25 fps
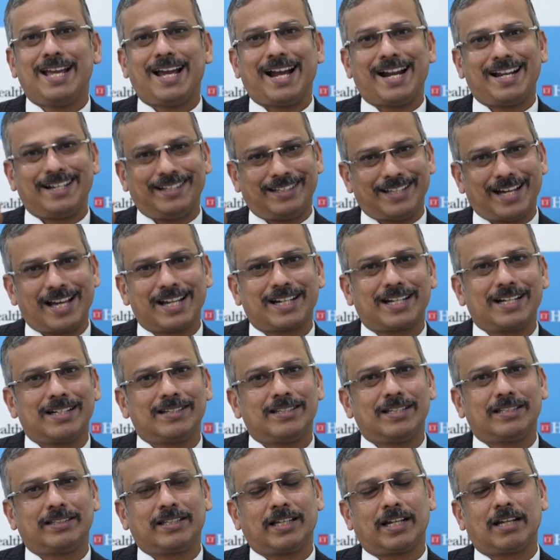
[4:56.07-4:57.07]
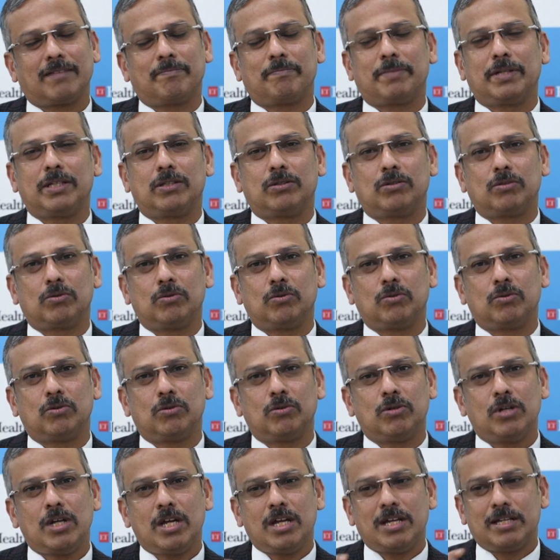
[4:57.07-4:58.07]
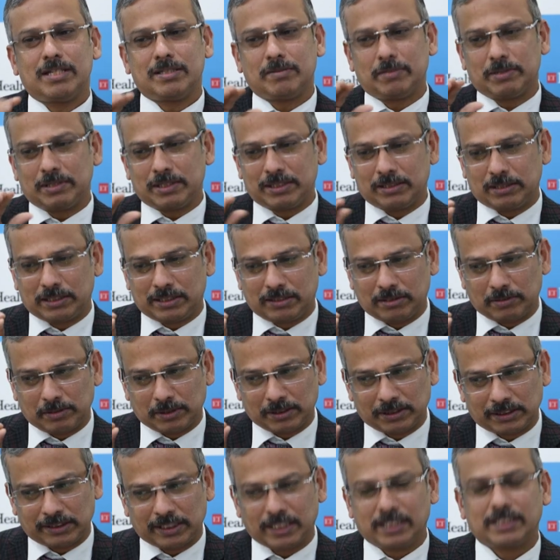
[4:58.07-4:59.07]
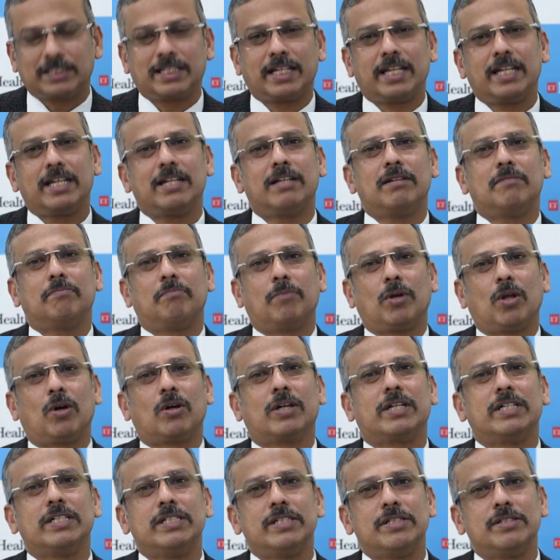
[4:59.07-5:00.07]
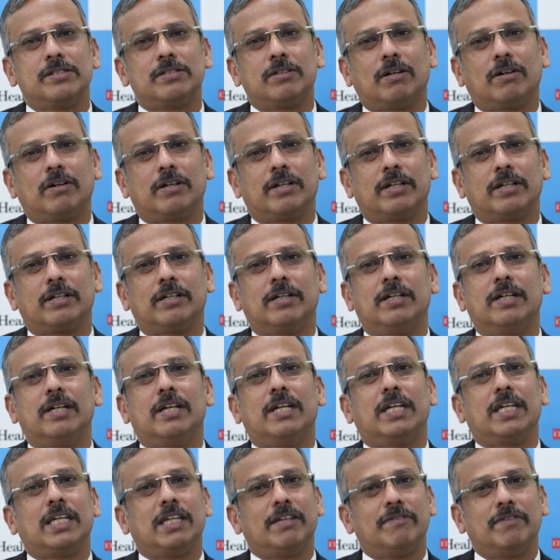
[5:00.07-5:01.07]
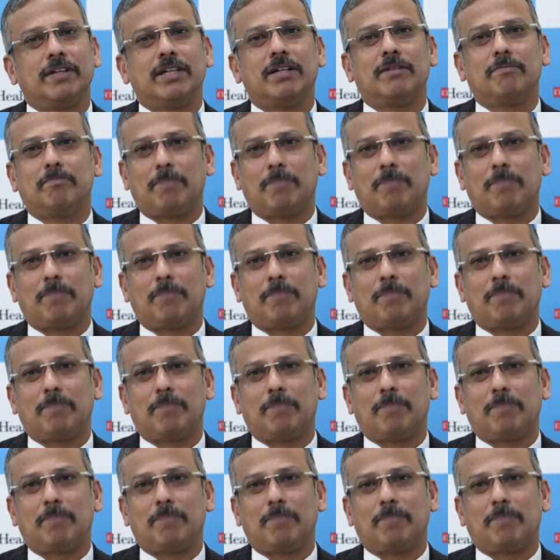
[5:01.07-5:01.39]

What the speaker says: and target the therapy through certain blockers or even